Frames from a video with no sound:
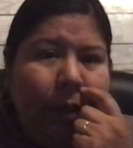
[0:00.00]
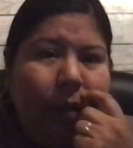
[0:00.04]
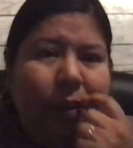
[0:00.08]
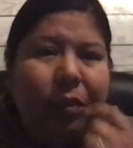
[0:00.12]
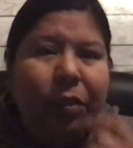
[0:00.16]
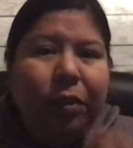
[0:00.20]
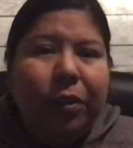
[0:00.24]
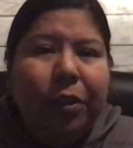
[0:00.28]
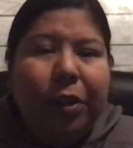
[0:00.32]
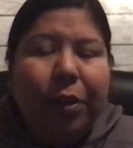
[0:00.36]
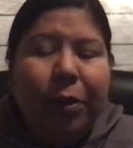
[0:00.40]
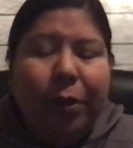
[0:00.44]

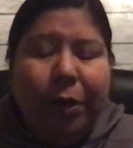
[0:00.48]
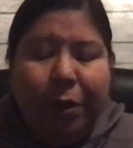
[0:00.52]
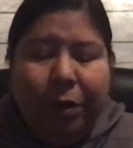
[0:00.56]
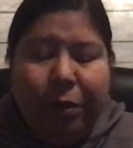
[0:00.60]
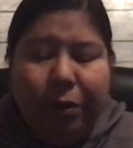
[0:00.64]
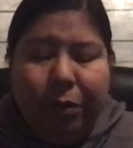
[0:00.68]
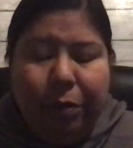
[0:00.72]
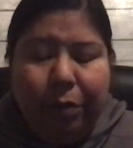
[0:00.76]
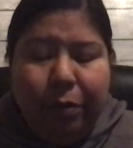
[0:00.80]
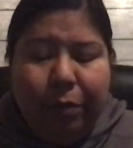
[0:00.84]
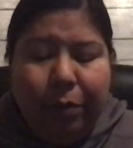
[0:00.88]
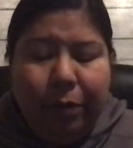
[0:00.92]
So you're going
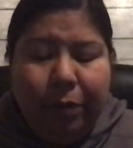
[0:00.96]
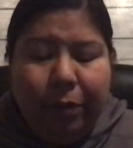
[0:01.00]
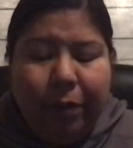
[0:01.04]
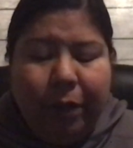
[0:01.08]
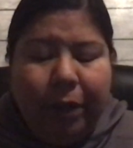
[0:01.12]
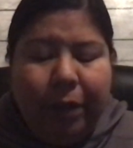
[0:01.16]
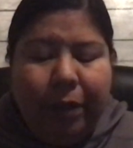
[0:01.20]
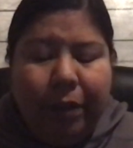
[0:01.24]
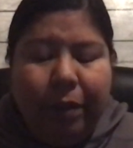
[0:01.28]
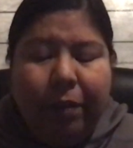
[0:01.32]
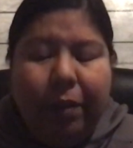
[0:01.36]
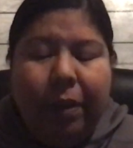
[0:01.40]
to
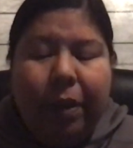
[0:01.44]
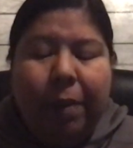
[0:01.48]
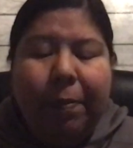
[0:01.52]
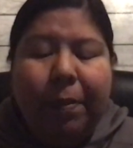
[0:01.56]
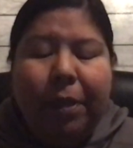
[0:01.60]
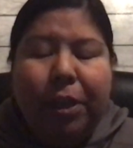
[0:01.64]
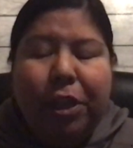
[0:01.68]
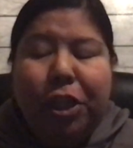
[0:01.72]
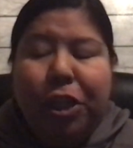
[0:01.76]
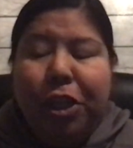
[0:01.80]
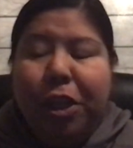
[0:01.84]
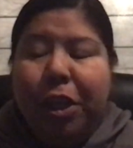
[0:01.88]
take the tape
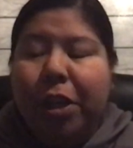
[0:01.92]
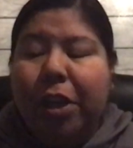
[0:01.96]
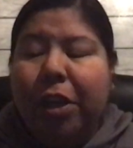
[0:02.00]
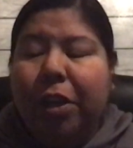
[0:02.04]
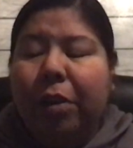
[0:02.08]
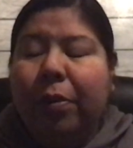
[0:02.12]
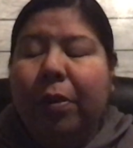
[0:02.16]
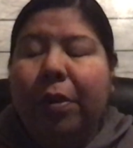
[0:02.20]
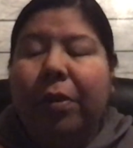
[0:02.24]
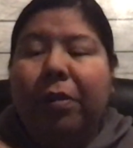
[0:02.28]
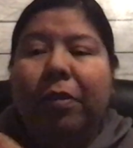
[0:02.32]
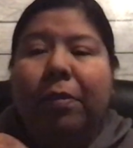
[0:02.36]
measure and you're
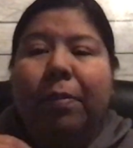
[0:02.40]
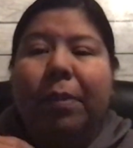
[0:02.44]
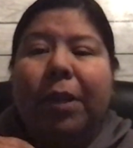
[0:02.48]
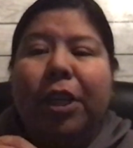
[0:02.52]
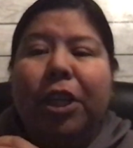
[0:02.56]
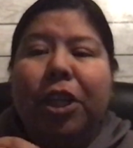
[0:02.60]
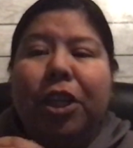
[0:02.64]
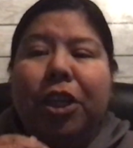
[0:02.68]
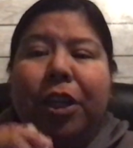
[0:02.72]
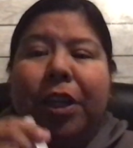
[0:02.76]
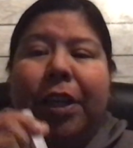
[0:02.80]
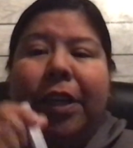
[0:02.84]
going to
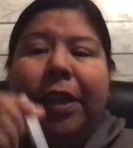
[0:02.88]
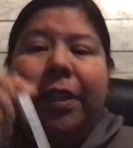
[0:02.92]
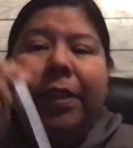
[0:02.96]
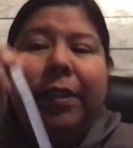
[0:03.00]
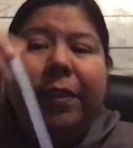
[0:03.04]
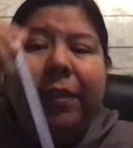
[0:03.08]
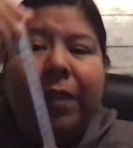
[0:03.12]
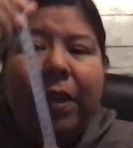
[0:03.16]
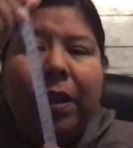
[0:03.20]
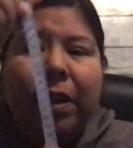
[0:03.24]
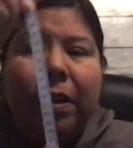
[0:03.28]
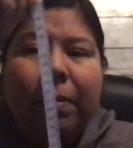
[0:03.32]
measure in
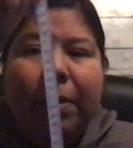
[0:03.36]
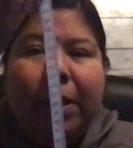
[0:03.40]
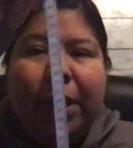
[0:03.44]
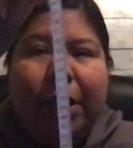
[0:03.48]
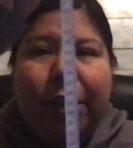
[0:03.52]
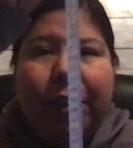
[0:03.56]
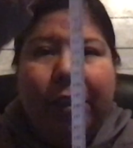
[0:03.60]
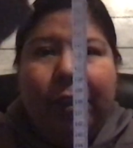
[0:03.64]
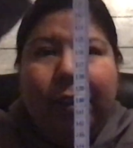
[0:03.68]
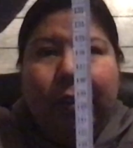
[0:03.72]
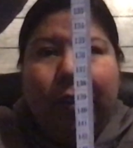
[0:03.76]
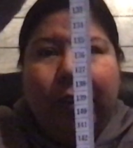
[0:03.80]

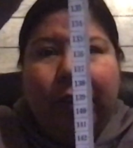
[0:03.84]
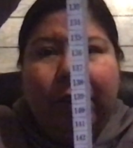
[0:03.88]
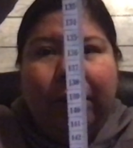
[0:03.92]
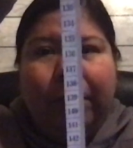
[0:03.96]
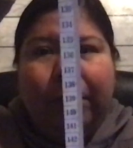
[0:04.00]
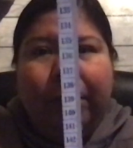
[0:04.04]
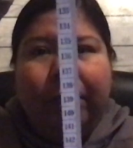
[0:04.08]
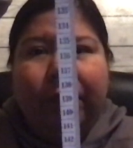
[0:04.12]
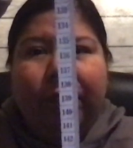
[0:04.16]
centimeters.